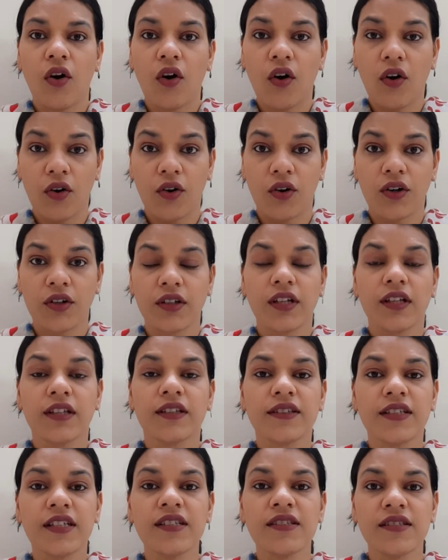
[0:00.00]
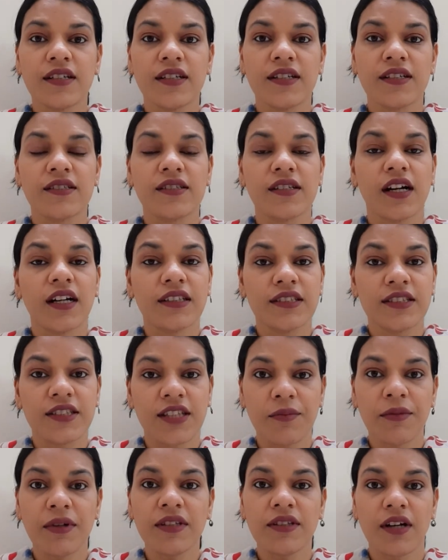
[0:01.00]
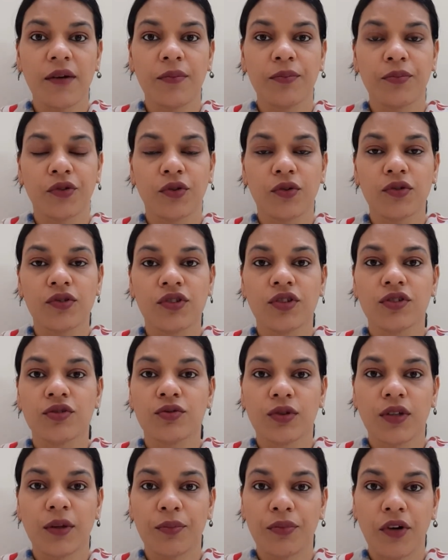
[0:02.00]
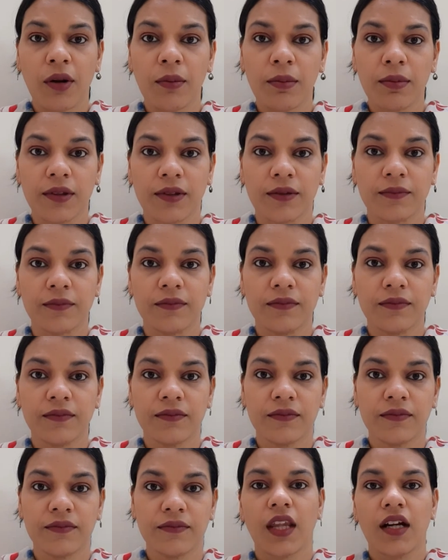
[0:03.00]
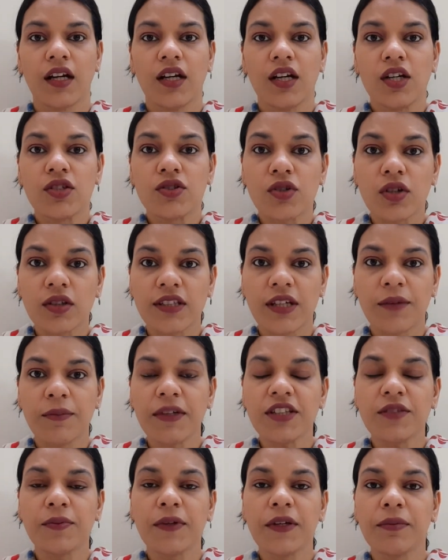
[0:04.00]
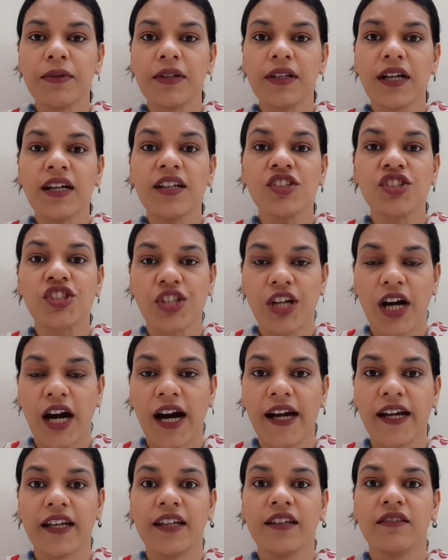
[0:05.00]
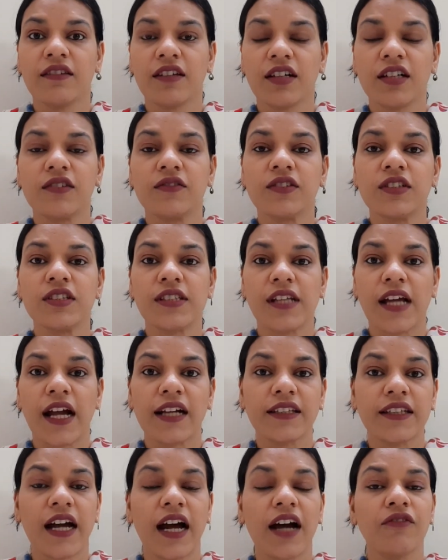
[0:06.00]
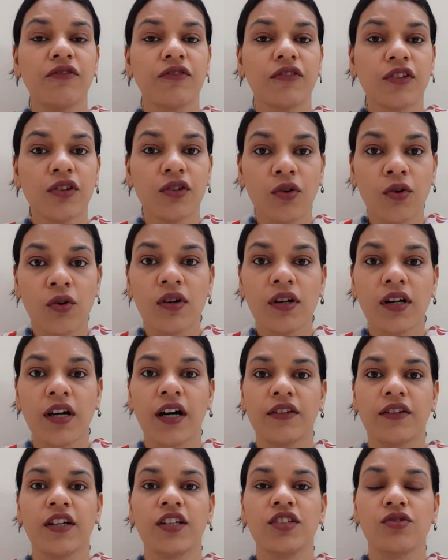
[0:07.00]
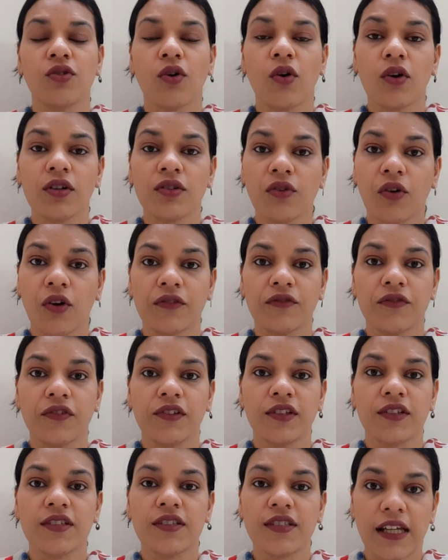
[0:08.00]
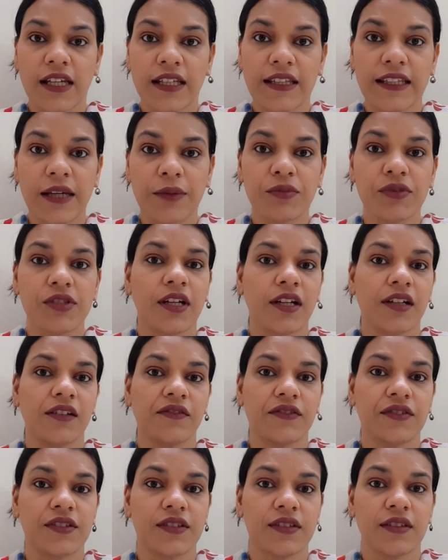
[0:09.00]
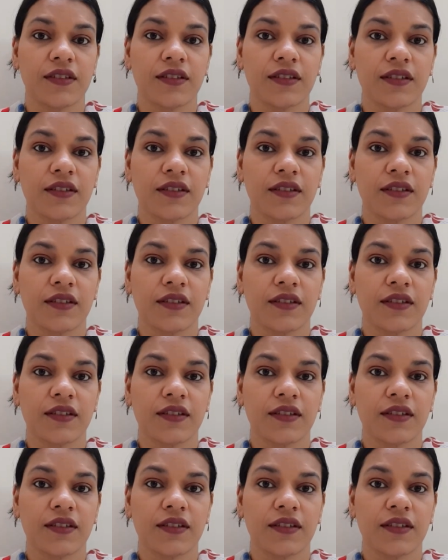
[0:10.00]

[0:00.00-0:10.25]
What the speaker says: Or this is a timid approach to the problem. So timid people are shy, nervous, and have no courage or confidence in themselves.